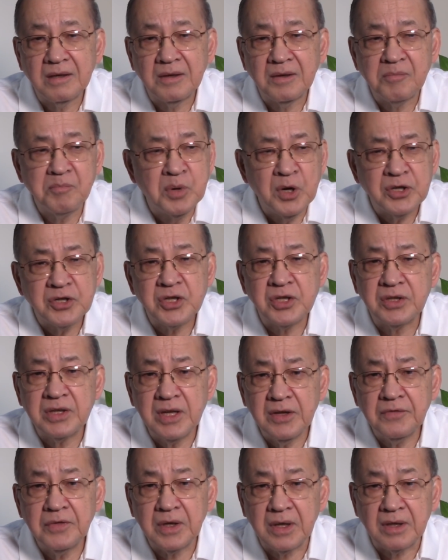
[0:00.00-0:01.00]
birth
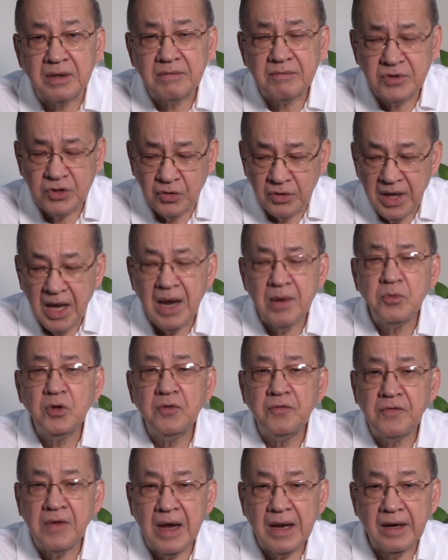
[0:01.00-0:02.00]
certificate. So they have
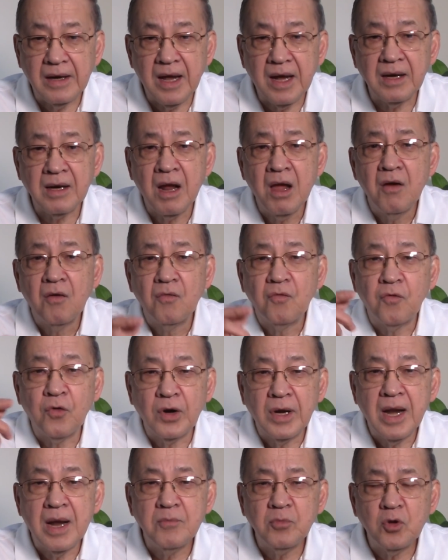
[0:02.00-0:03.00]
to file that for
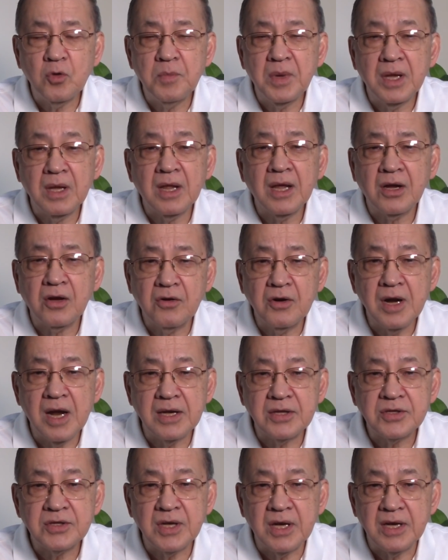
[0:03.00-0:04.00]
them to be
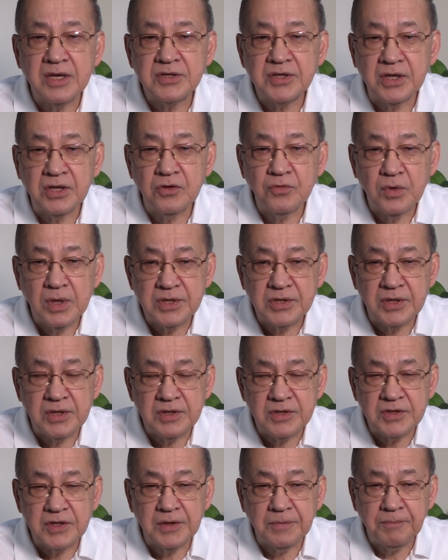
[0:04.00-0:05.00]
recognized as a U.S.
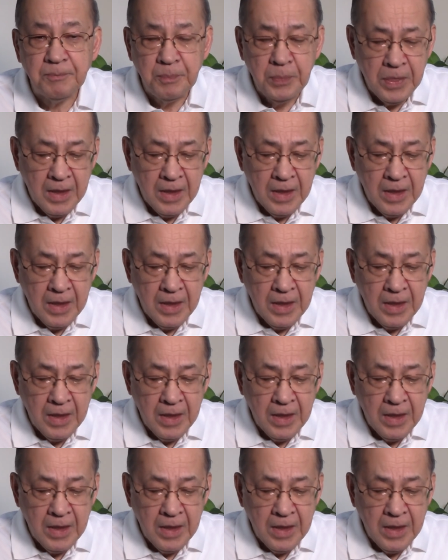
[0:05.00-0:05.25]
citizen.